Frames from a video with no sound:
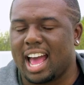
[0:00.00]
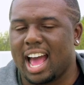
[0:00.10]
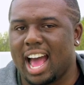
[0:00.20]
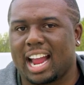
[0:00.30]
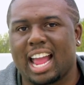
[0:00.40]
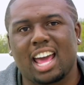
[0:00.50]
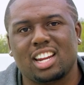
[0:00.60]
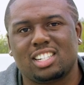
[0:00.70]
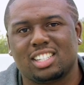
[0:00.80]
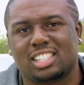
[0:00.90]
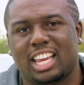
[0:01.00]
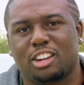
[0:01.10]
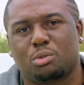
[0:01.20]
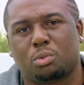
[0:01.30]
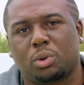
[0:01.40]
I kind of just get
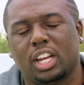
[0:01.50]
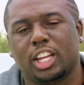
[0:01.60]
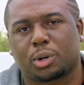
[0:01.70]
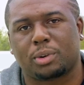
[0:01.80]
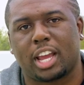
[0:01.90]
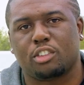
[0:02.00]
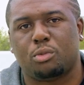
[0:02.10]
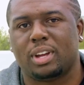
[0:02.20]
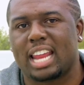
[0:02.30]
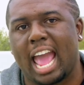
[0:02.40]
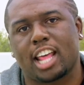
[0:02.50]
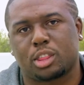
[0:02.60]
really creative with at the